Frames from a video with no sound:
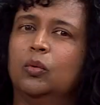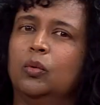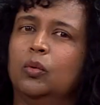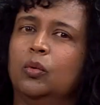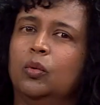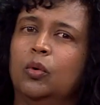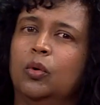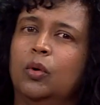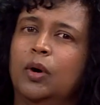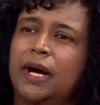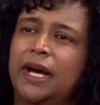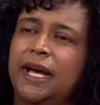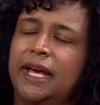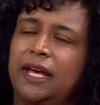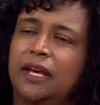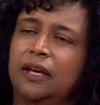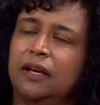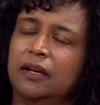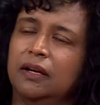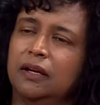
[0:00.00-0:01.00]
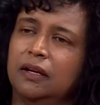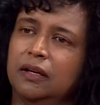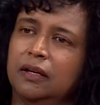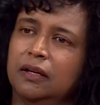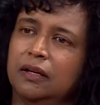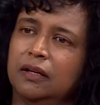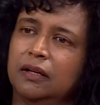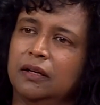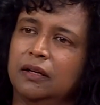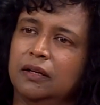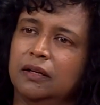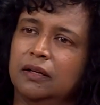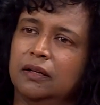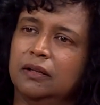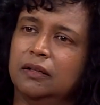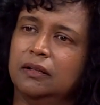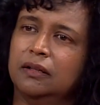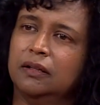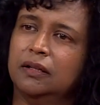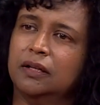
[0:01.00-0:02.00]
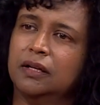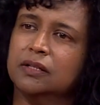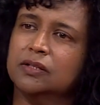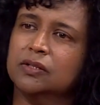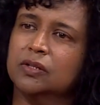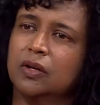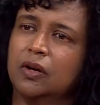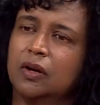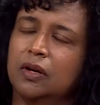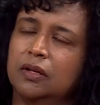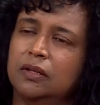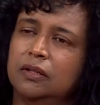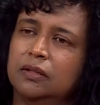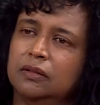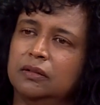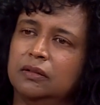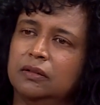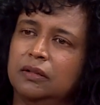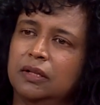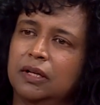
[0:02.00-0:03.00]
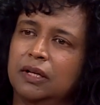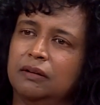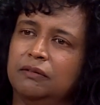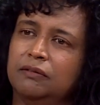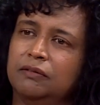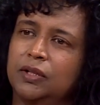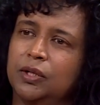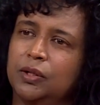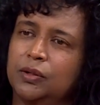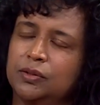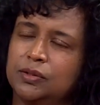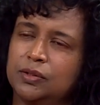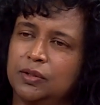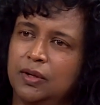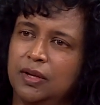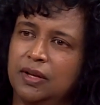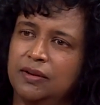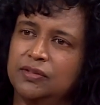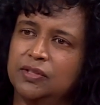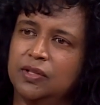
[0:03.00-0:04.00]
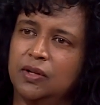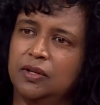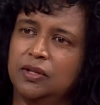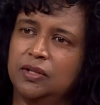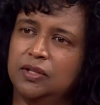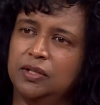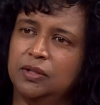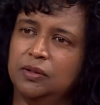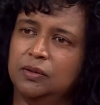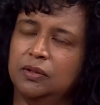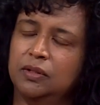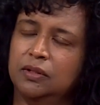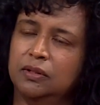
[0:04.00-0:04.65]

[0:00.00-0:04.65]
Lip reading: Why does God love those who love solitude?